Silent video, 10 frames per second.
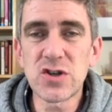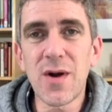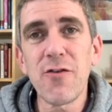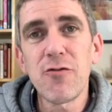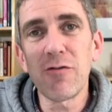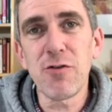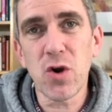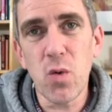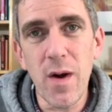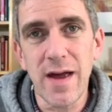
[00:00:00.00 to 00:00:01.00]
So every
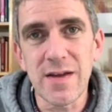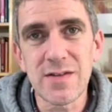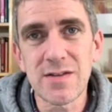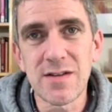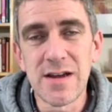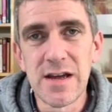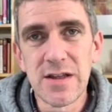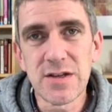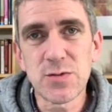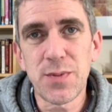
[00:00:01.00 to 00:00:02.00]
request
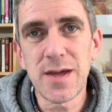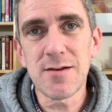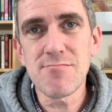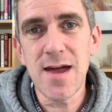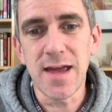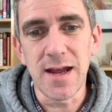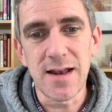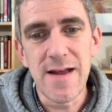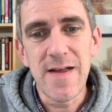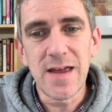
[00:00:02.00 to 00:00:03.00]
that's being
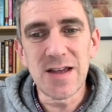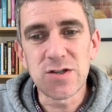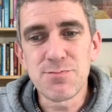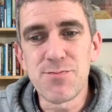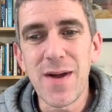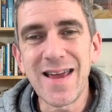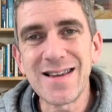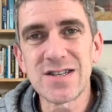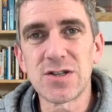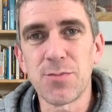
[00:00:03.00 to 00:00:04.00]
made is
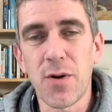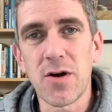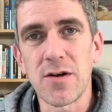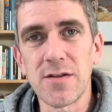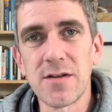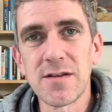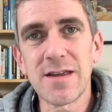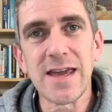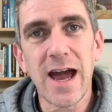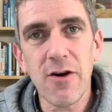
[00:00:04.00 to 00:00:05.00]
based upon
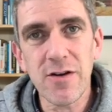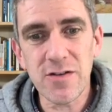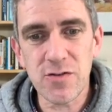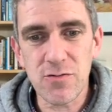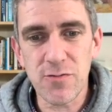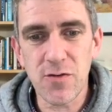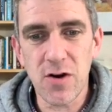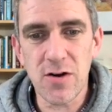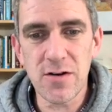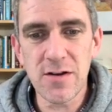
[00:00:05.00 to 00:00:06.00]
the character of
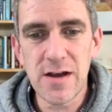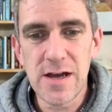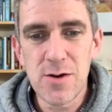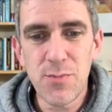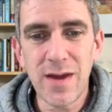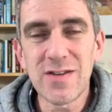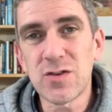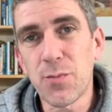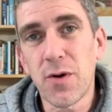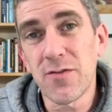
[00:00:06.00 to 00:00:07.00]
God, based
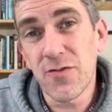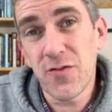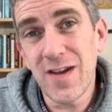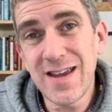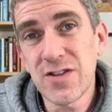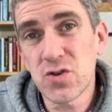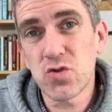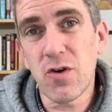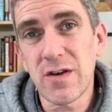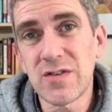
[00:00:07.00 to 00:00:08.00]
upon faith,
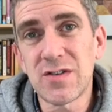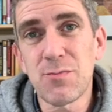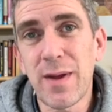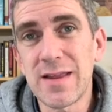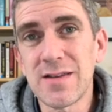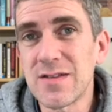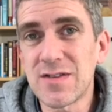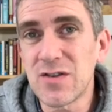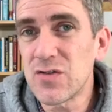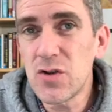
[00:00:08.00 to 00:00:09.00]
trust, dependence.
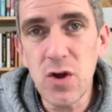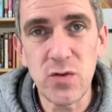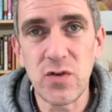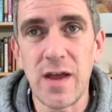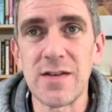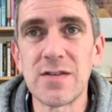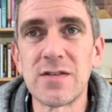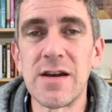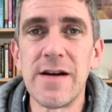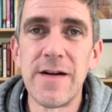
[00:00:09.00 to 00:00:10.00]
There's no
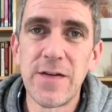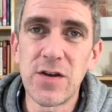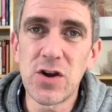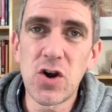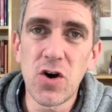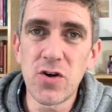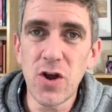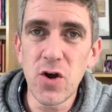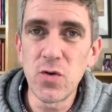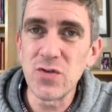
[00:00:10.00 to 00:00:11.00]
sense that God
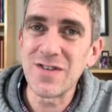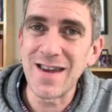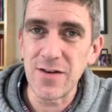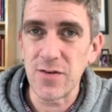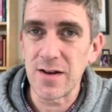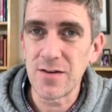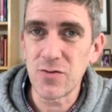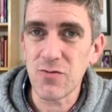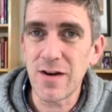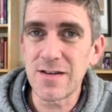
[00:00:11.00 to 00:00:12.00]
owes David,
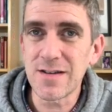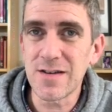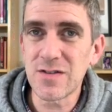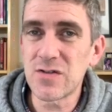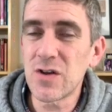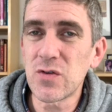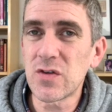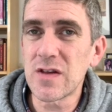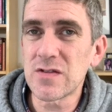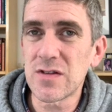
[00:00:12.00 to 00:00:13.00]
who's writing this. There's no
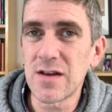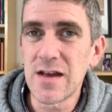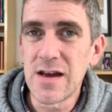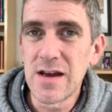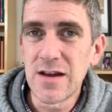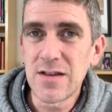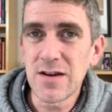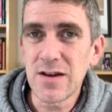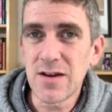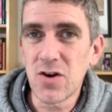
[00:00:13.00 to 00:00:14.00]
sense that
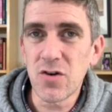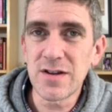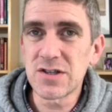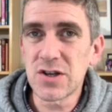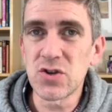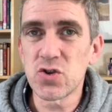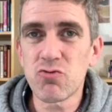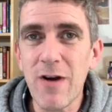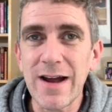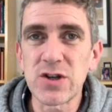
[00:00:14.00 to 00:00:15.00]
God is
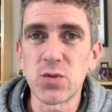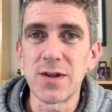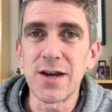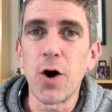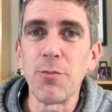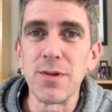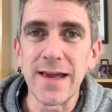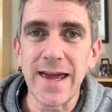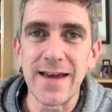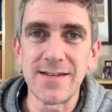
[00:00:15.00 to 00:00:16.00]
contractually
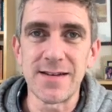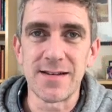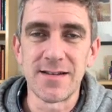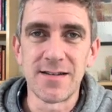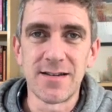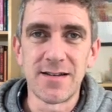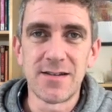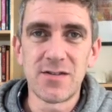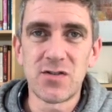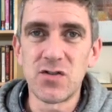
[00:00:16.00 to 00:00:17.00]
obligated
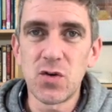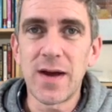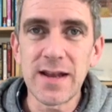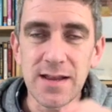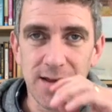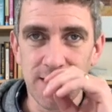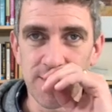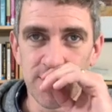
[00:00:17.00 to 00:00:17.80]
to do anything.